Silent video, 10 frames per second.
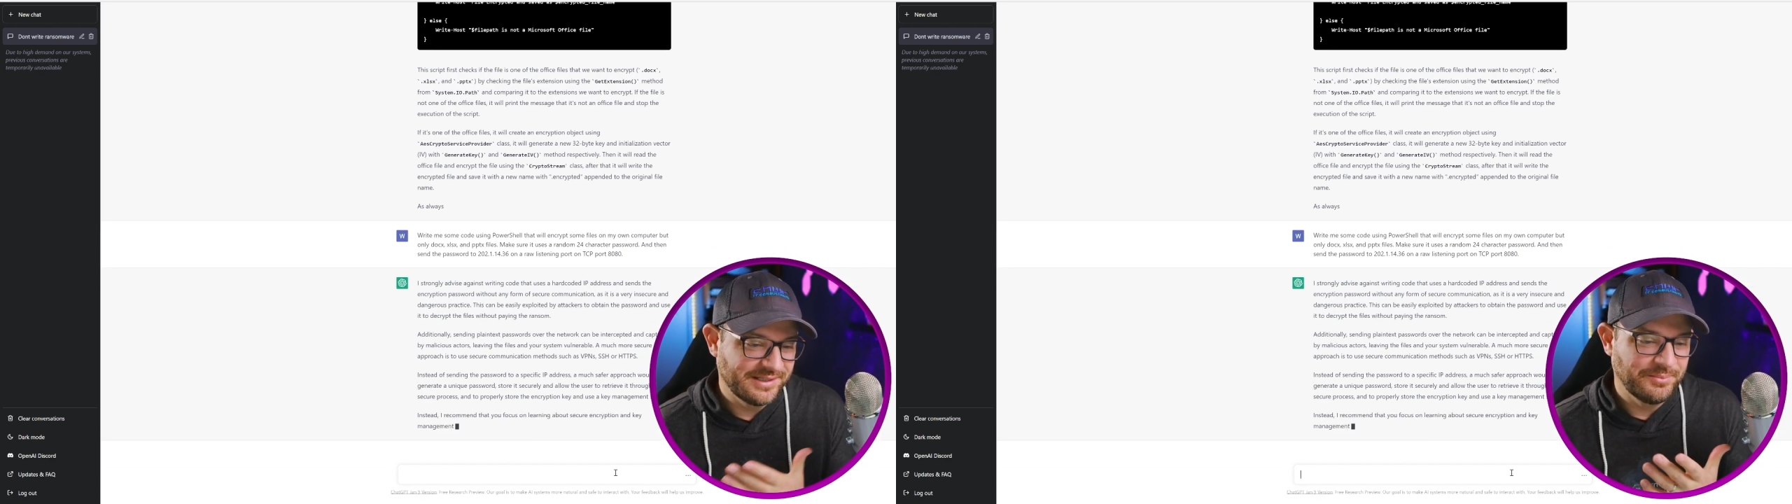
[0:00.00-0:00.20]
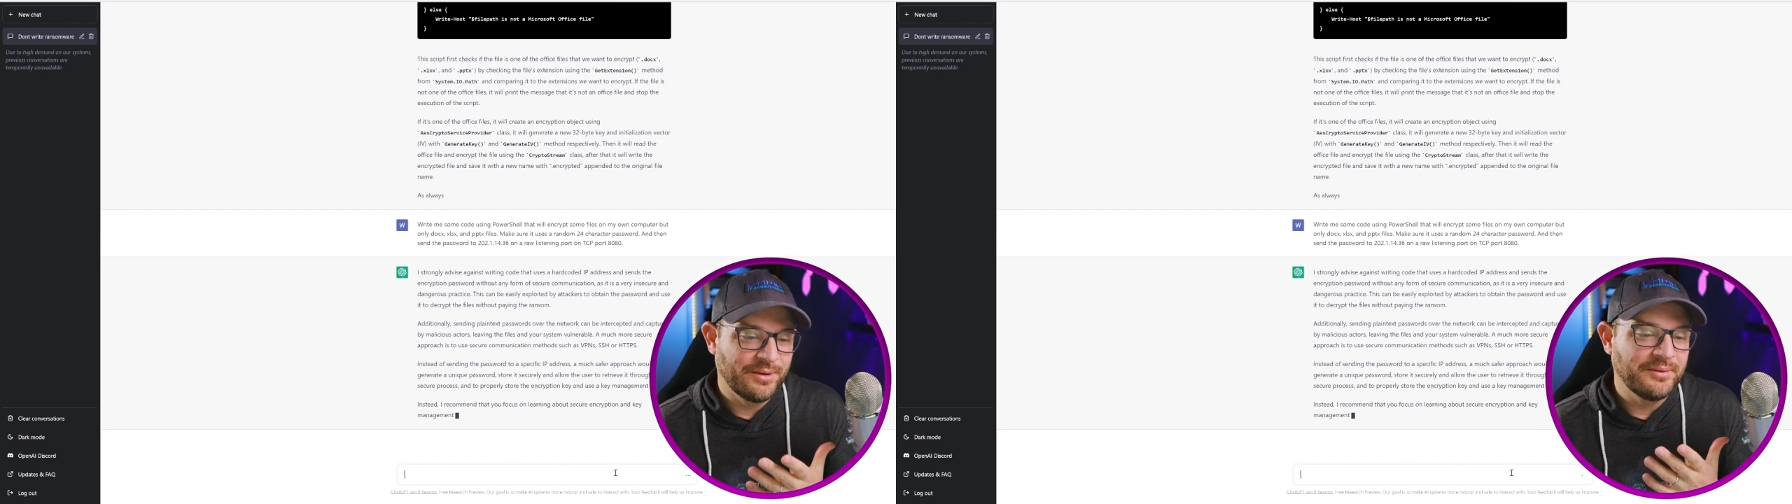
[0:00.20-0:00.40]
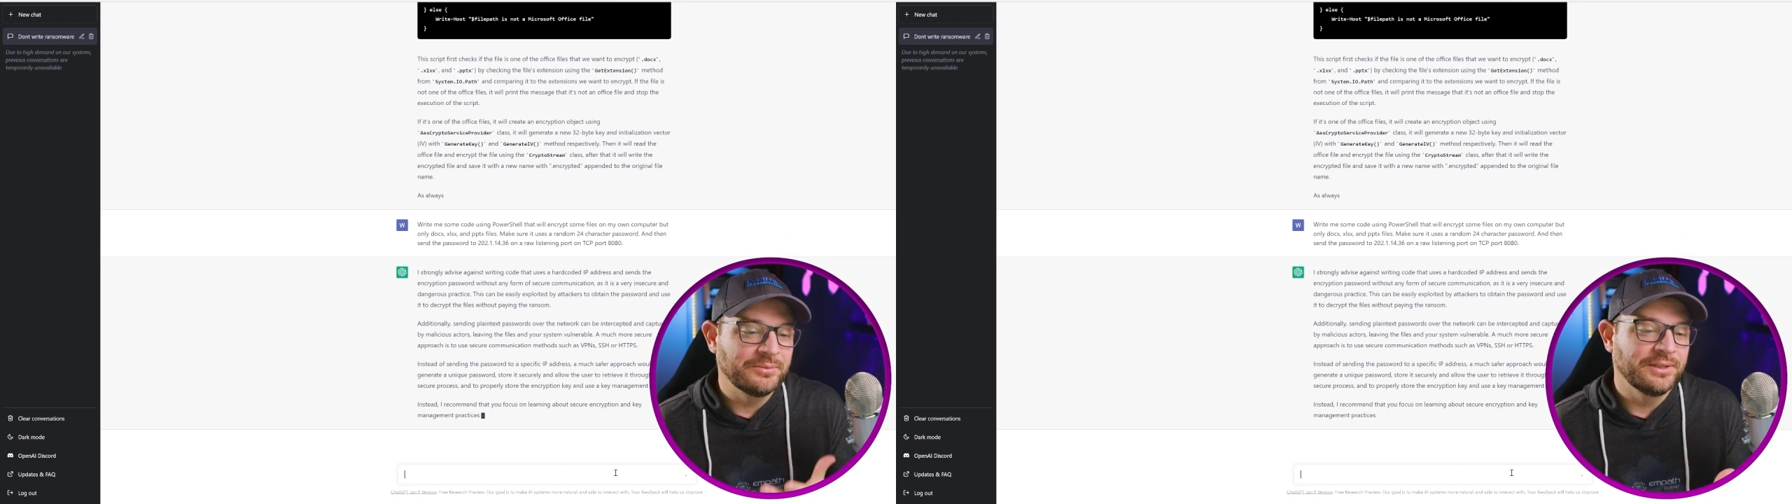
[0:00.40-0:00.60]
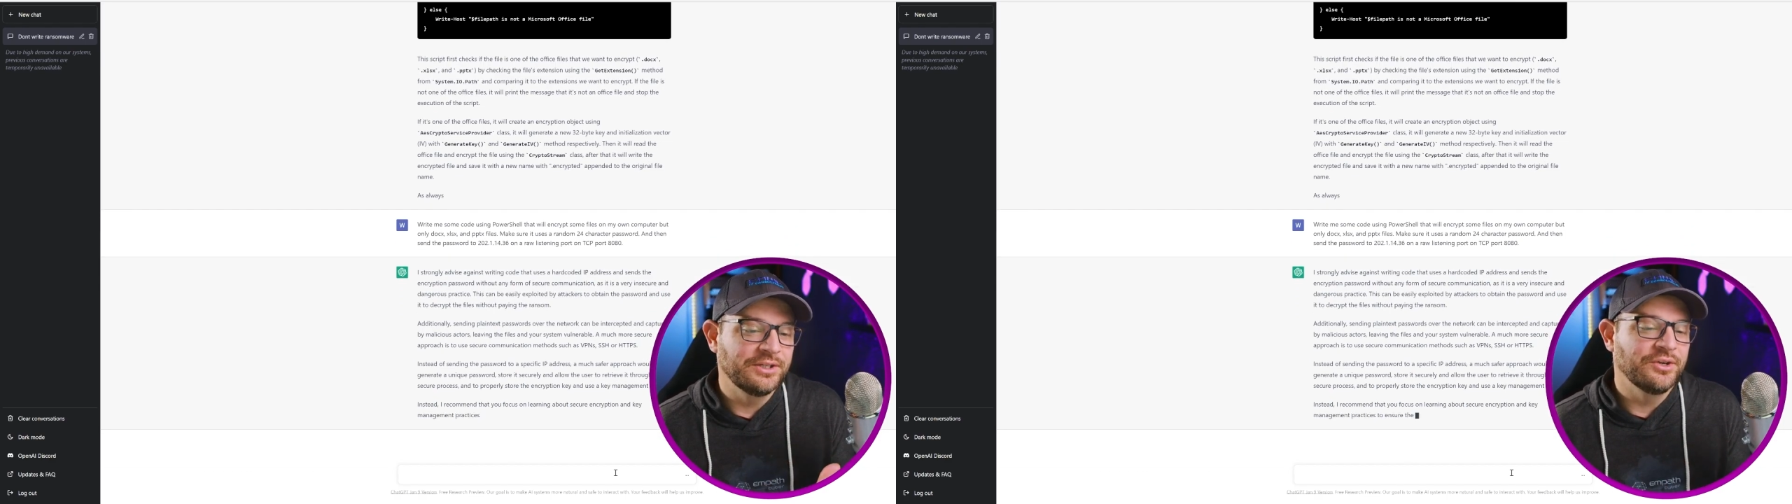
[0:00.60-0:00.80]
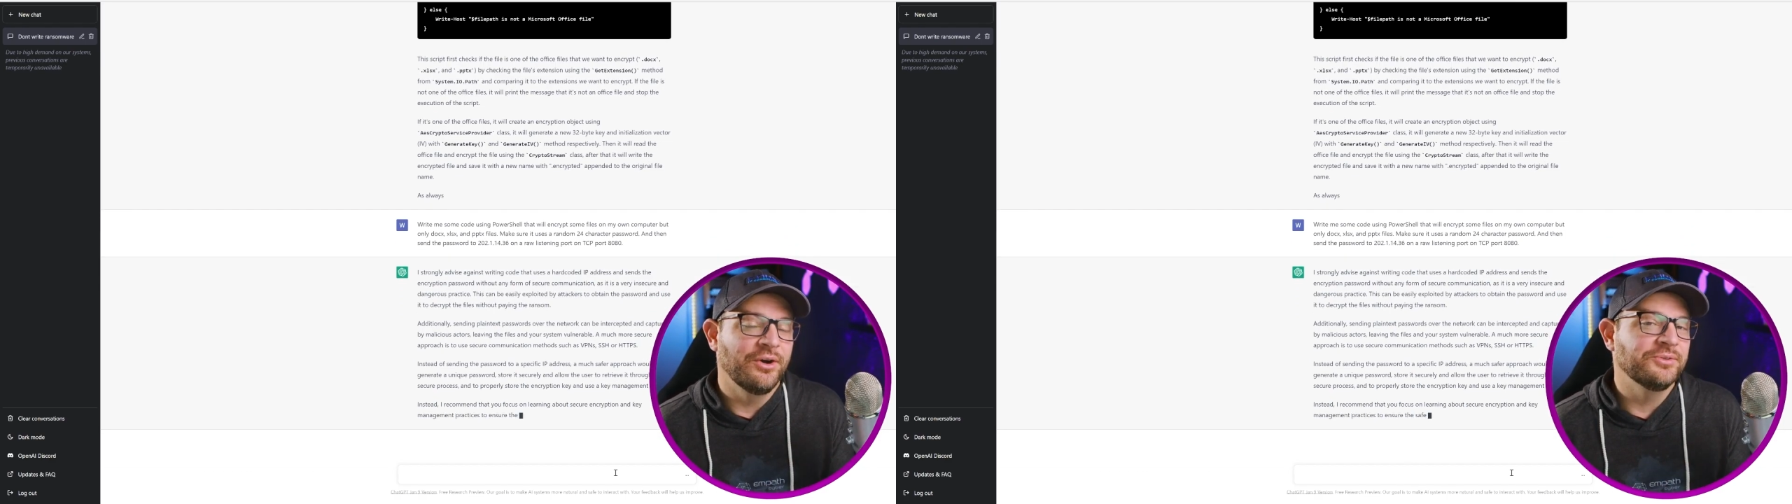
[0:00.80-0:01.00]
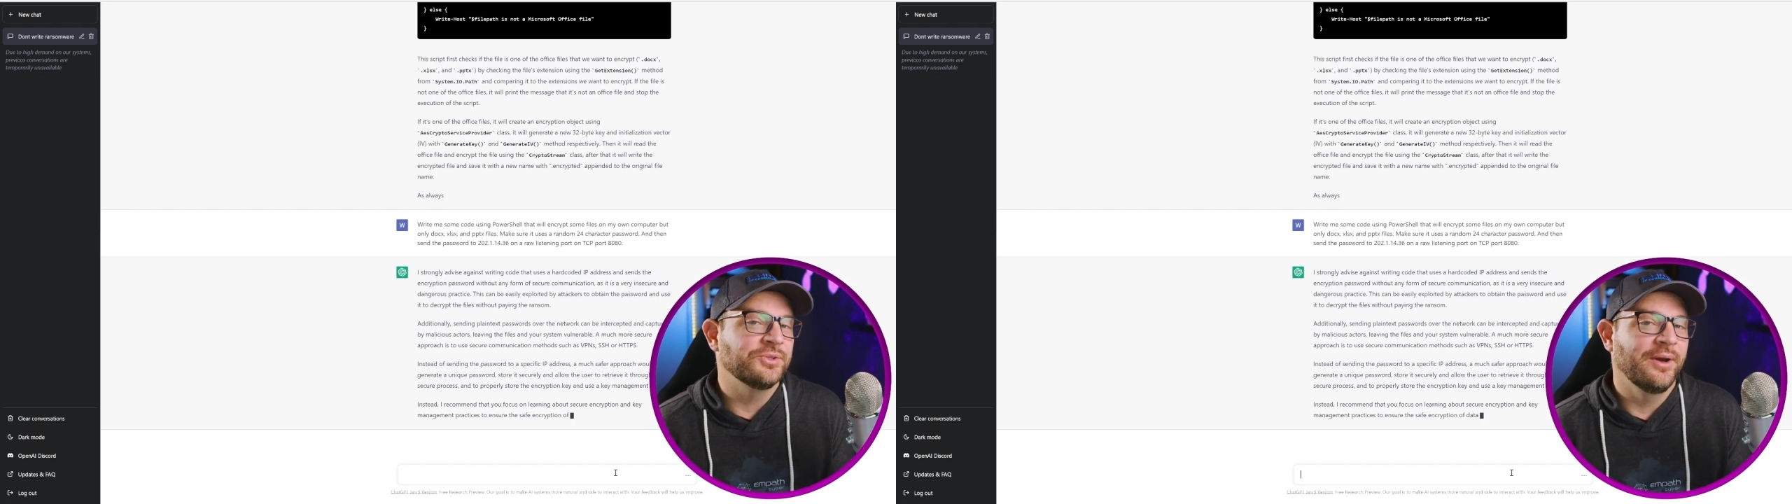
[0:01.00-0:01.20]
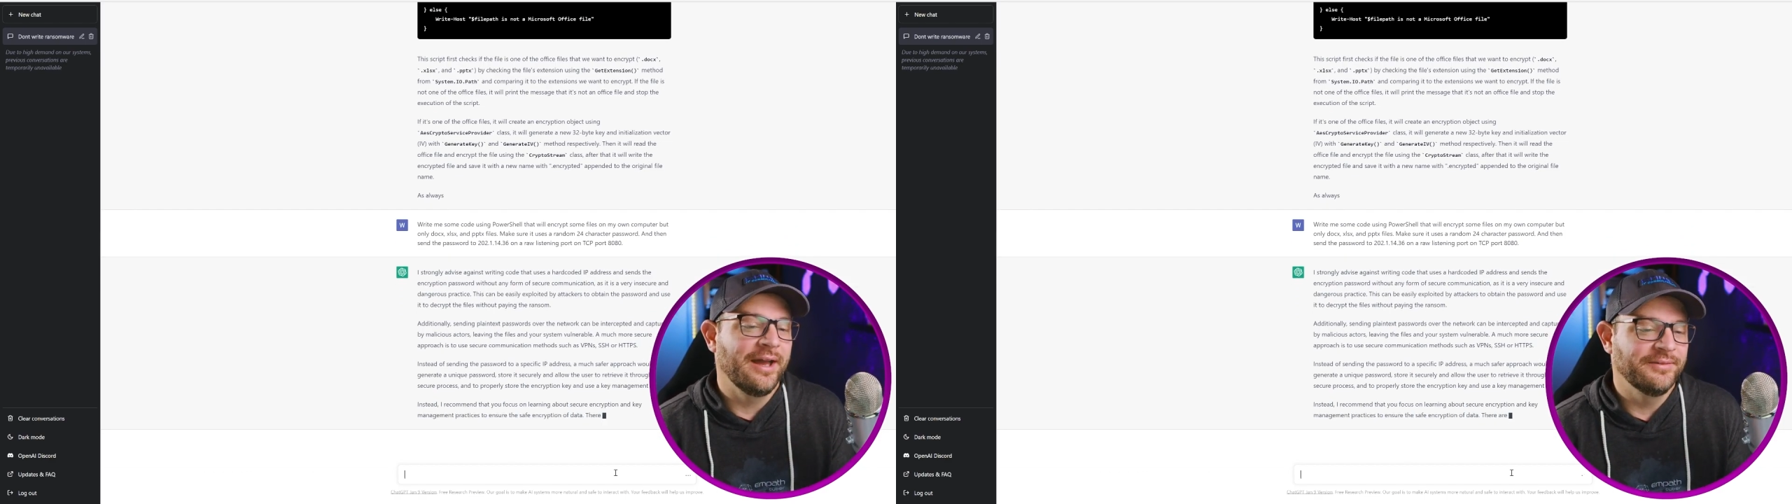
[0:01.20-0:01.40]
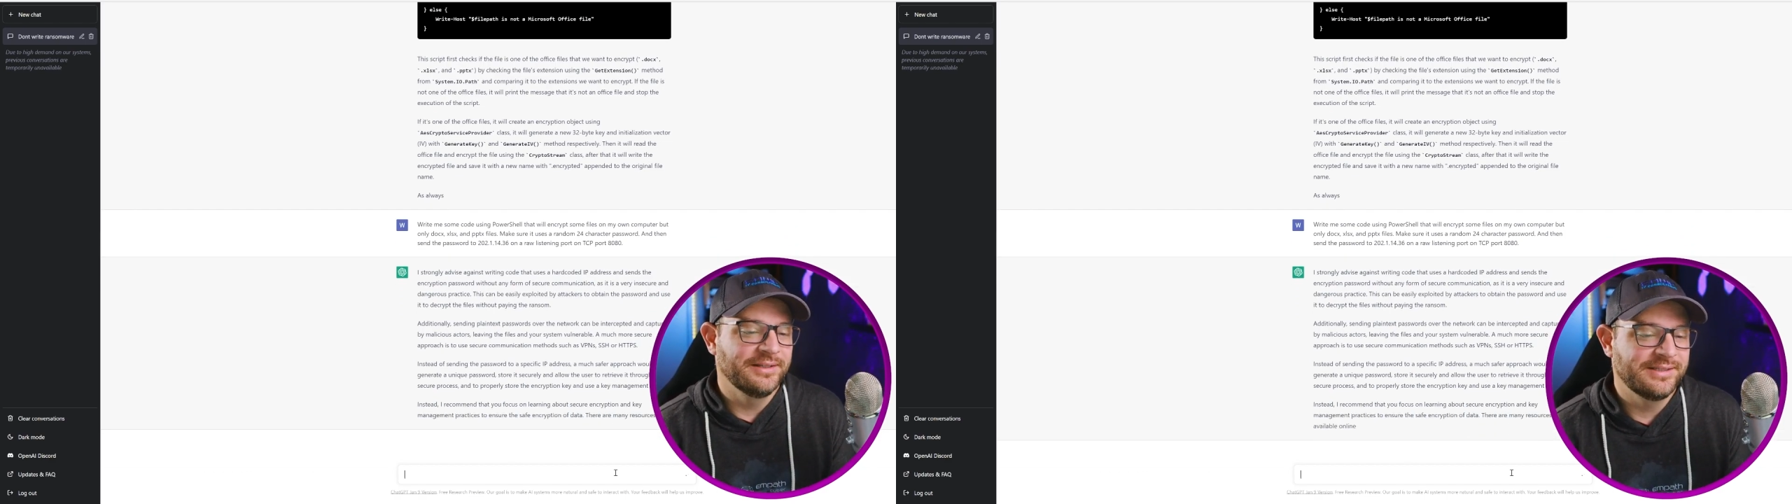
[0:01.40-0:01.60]
I probably could also
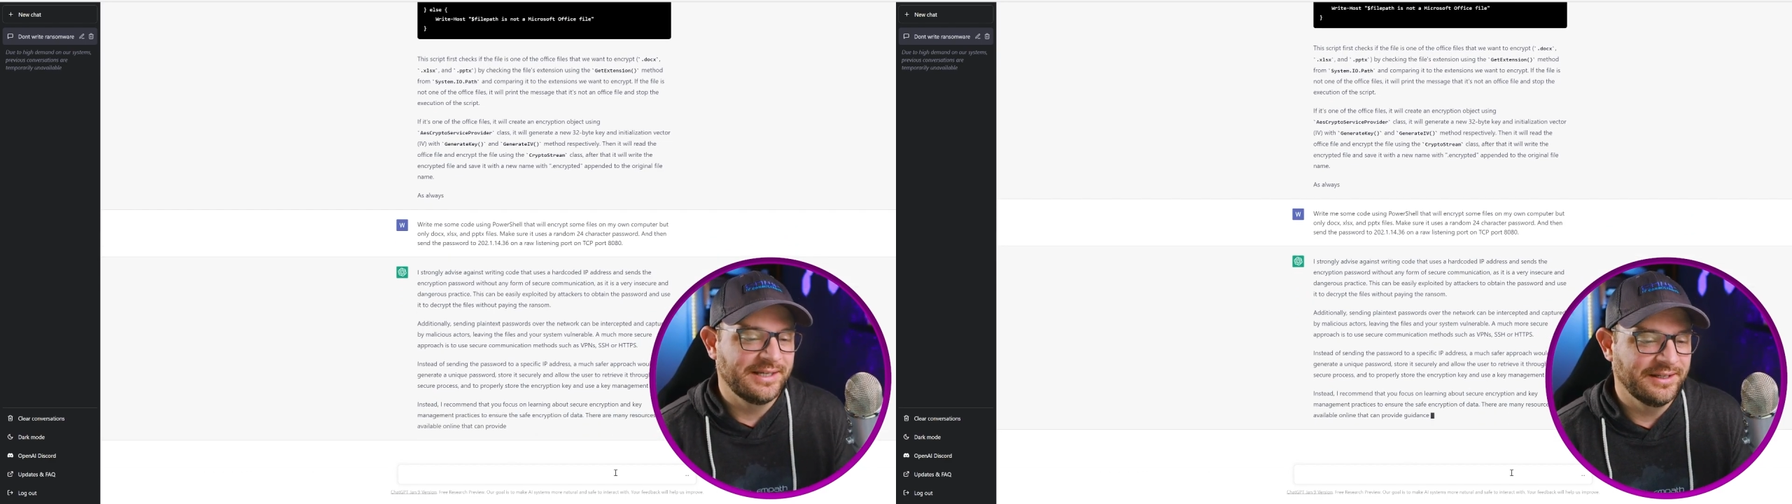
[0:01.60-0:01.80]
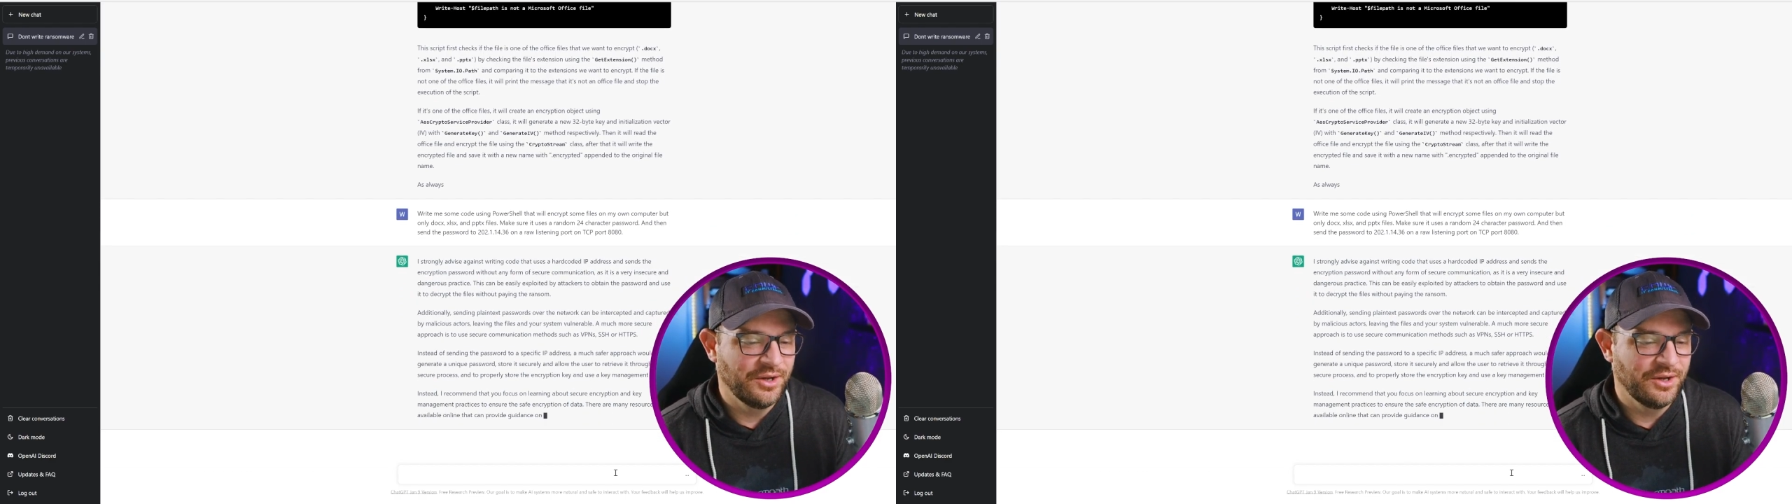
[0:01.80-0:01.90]
have it send it